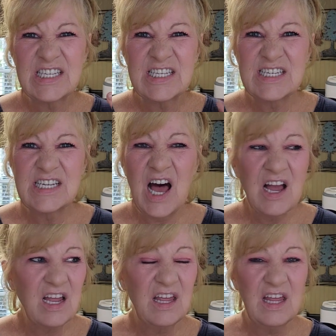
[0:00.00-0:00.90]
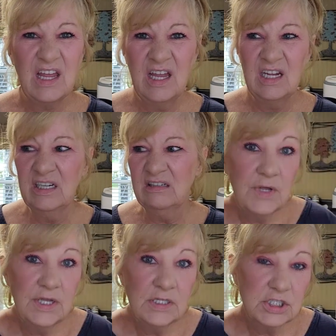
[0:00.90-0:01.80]
stuck and you
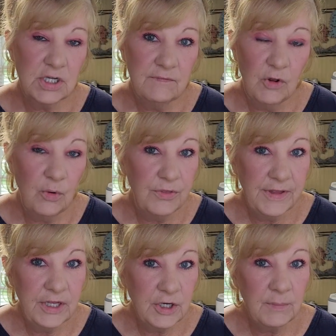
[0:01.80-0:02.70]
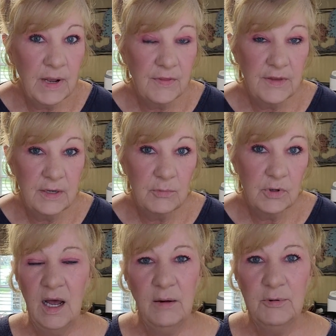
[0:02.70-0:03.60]
can't shove the whole thing in your mouth
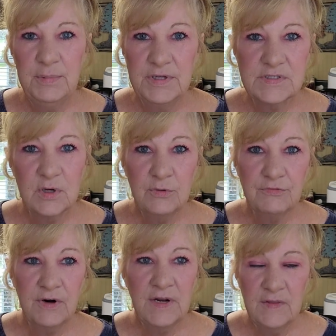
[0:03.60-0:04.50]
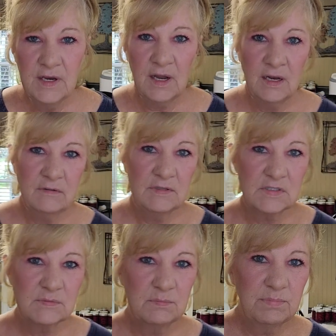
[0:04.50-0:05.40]
anymore. I would be so afraid that I'd
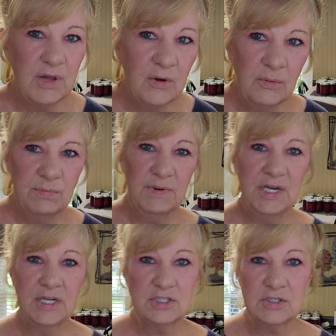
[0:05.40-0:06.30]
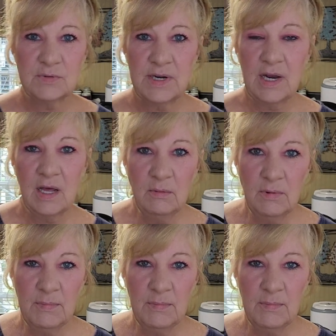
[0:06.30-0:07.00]
just blow my dentures right out of my